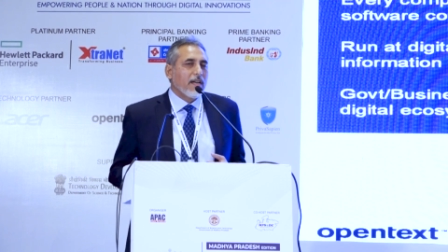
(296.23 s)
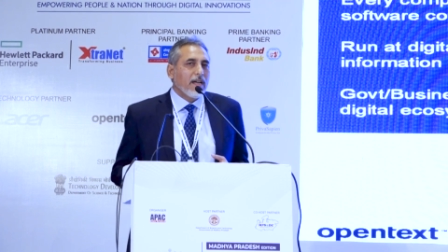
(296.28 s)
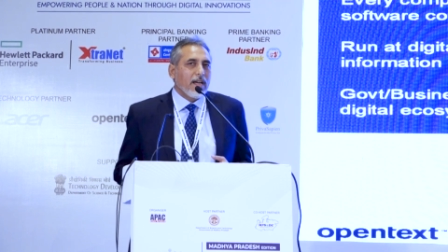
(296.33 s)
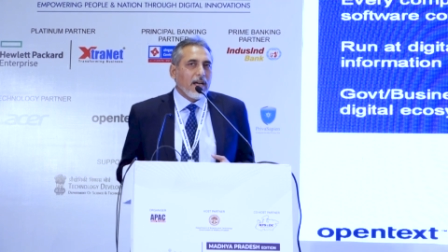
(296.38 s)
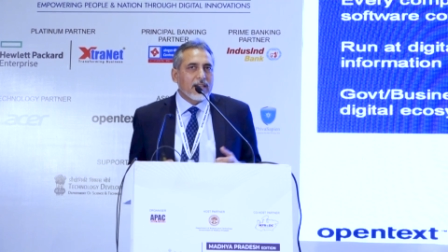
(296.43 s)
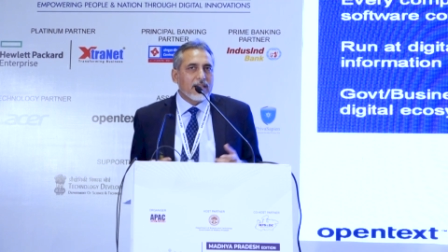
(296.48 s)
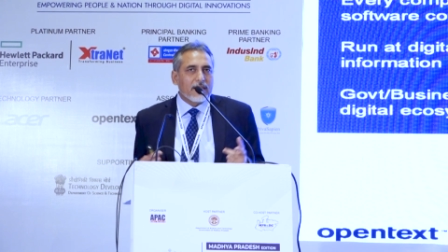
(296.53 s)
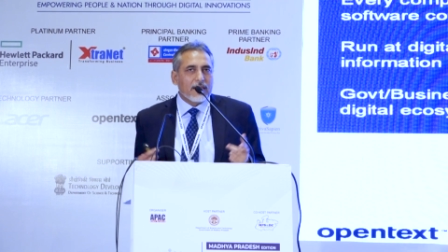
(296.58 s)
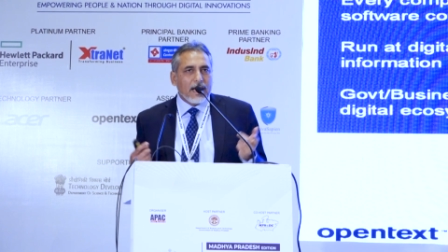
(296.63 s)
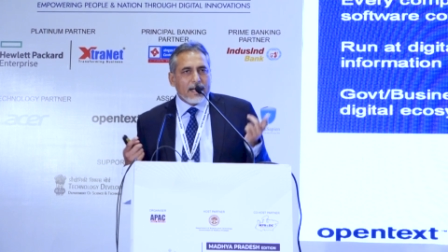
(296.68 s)

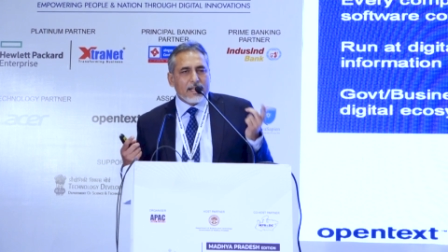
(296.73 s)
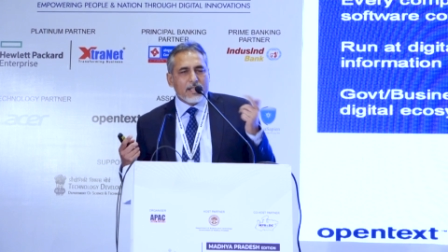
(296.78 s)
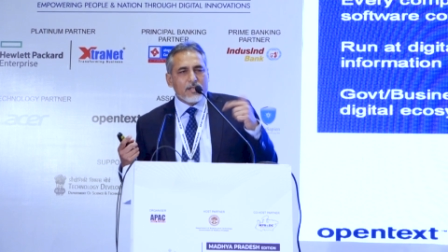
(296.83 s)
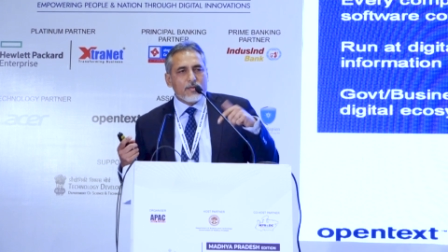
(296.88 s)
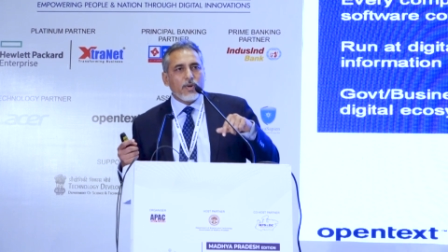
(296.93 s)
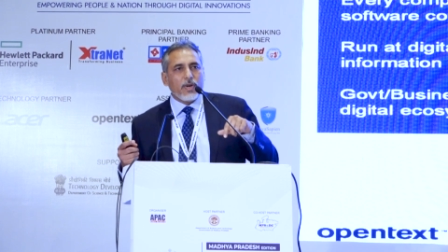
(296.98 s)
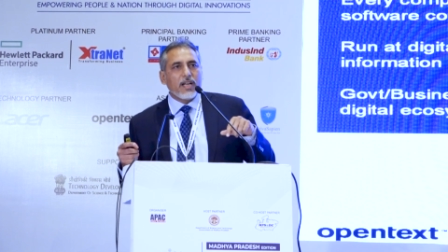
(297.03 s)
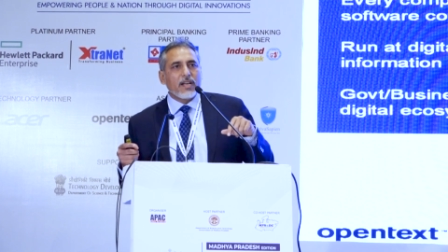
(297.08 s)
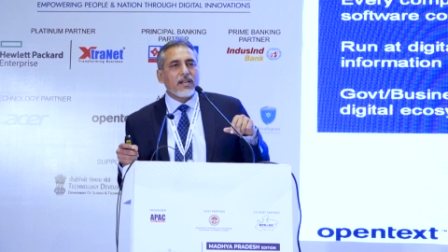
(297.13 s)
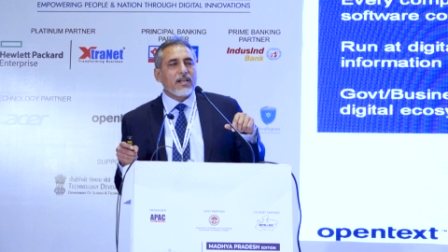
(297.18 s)
And that is
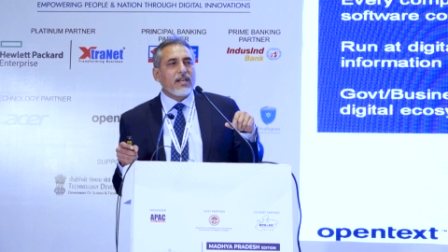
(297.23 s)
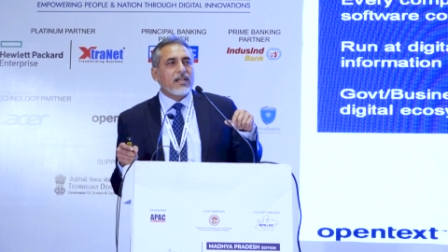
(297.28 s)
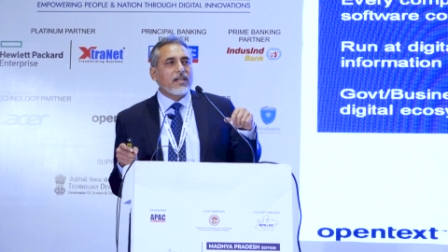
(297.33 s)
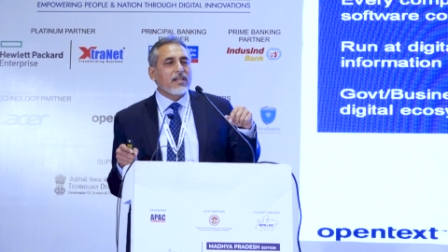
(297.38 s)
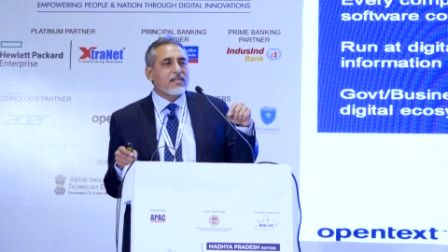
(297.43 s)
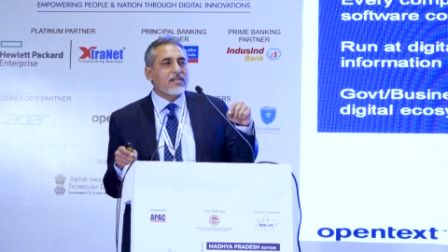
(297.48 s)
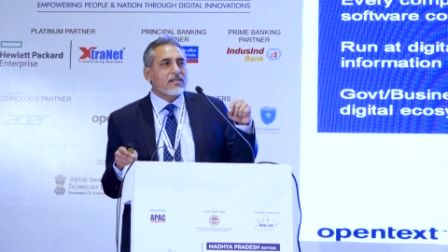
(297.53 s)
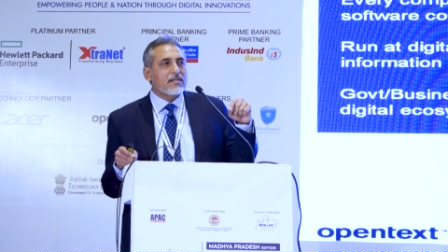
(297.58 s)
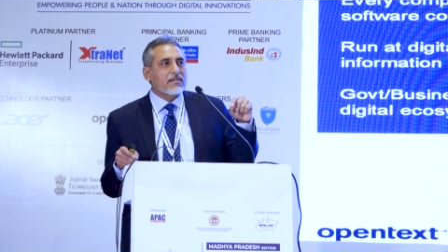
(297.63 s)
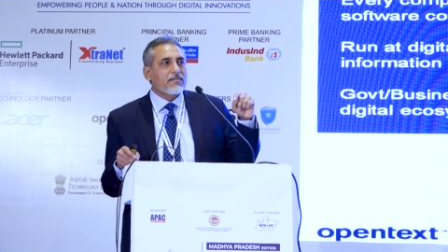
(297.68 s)
where it
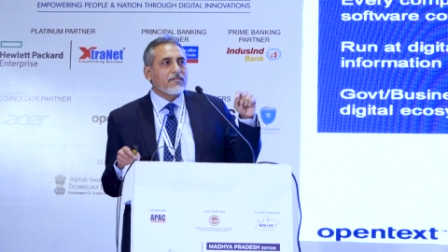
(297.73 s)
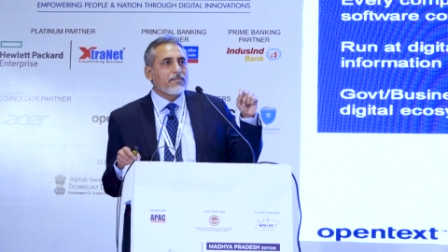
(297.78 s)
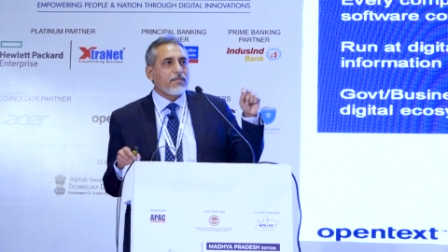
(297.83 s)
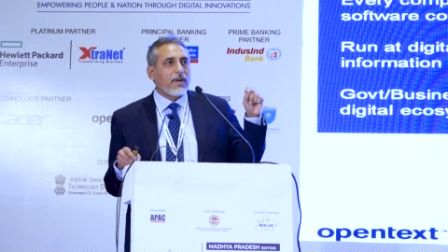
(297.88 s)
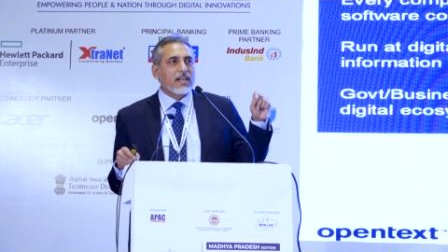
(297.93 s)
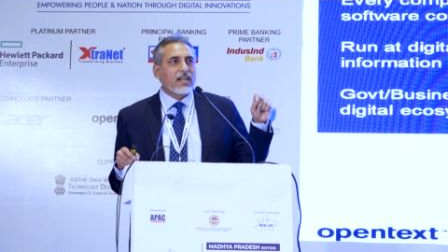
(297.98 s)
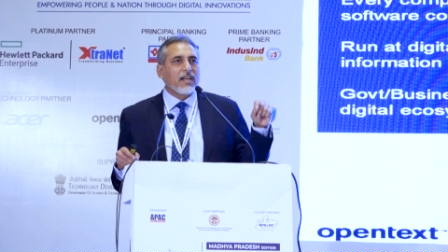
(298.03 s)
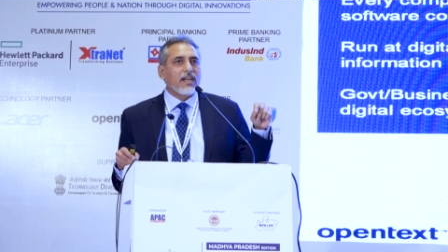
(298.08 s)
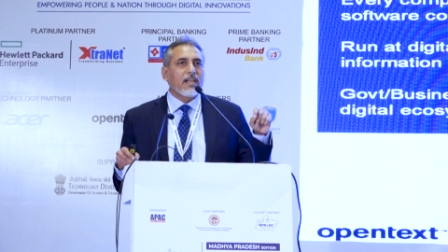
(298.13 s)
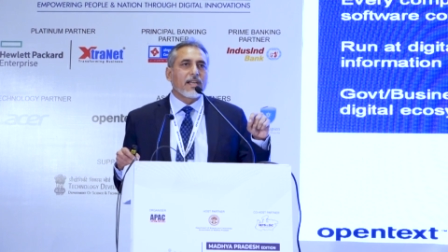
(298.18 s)
is
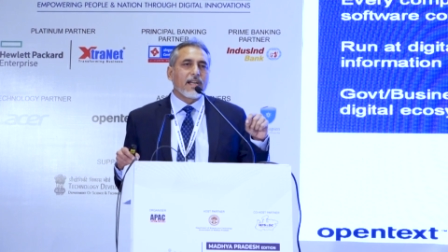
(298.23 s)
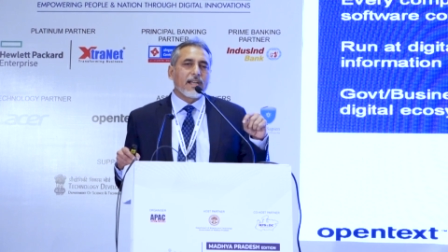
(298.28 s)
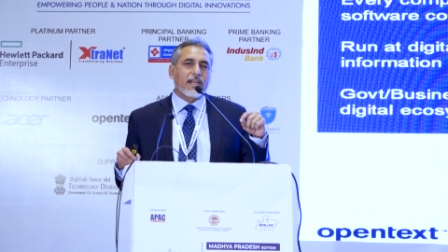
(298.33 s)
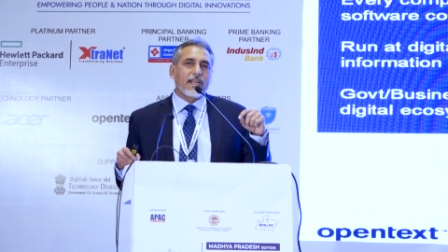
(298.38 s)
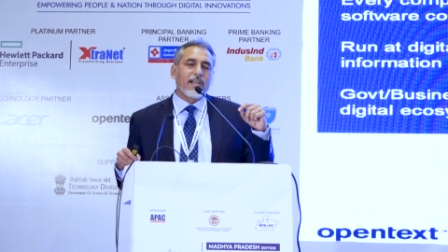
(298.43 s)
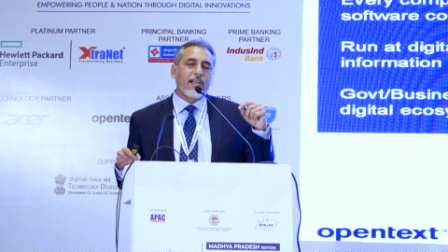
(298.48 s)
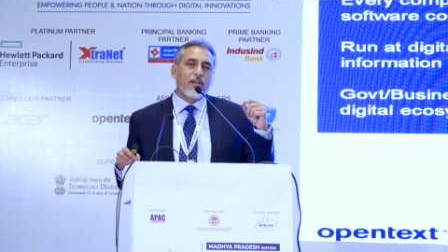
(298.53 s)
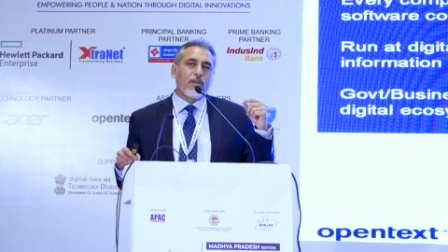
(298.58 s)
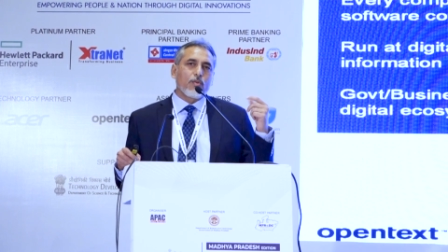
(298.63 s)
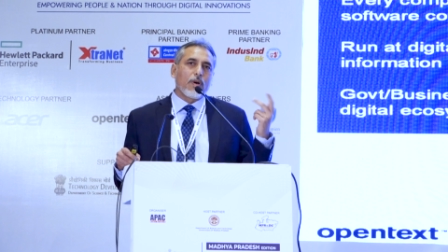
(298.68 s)
finally
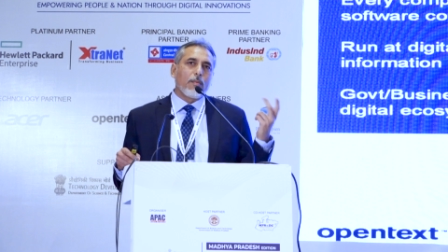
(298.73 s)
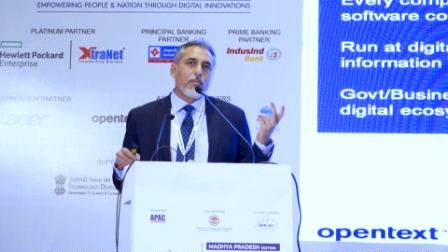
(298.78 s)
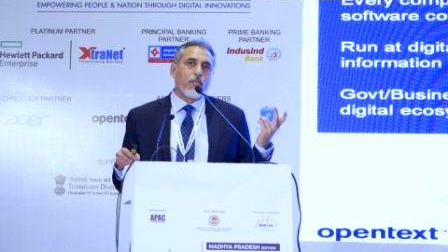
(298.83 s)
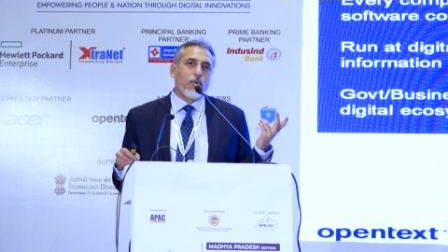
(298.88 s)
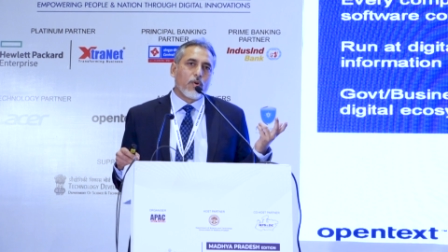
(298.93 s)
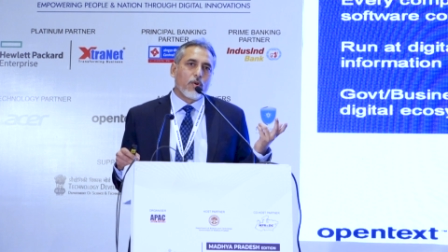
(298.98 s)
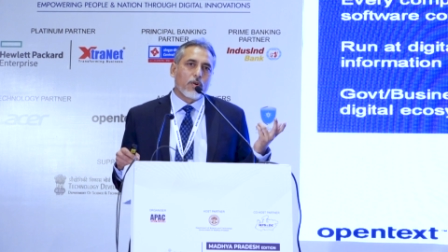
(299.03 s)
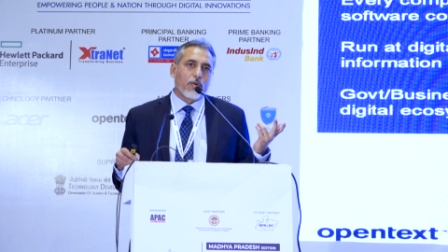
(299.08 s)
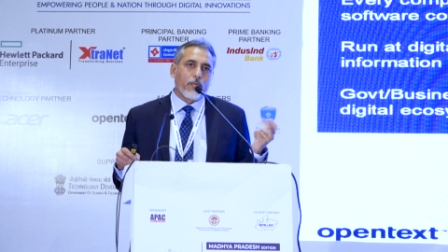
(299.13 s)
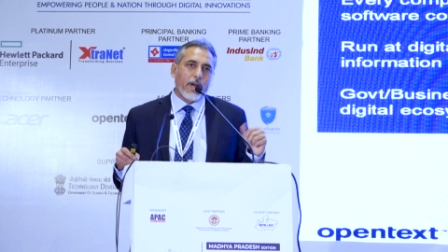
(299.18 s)
getting into a
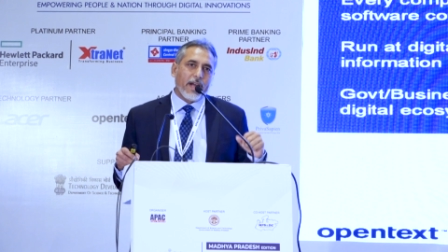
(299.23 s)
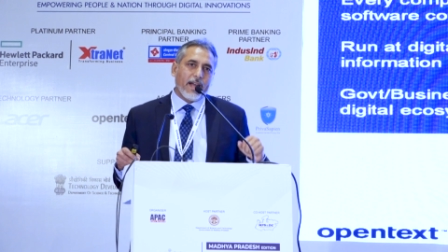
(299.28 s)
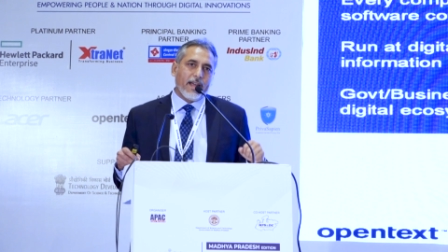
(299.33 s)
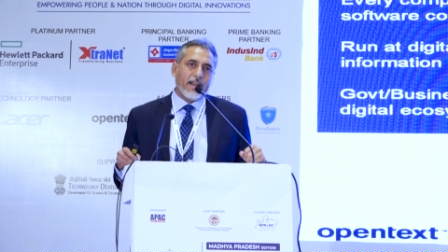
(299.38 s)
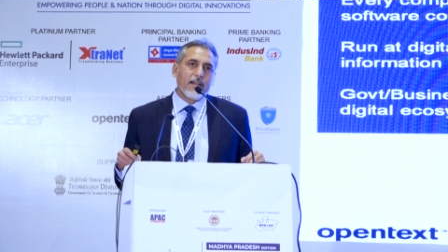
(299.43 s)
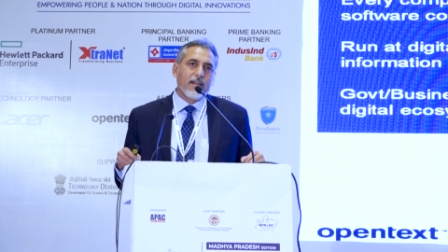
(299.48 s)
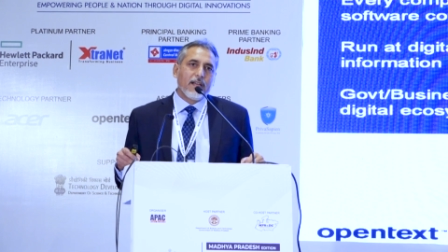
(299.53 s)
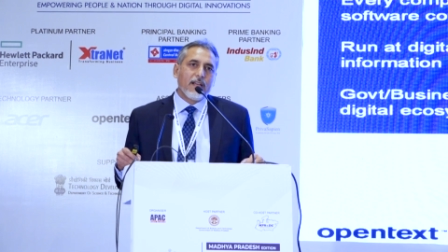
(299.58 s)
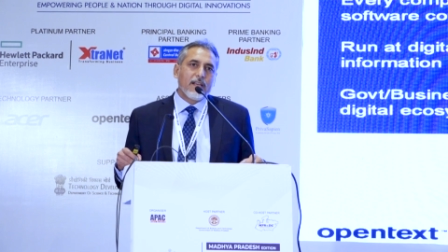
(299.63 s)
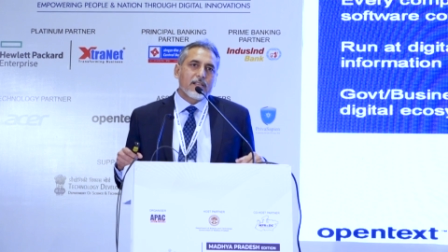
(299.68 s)
mode where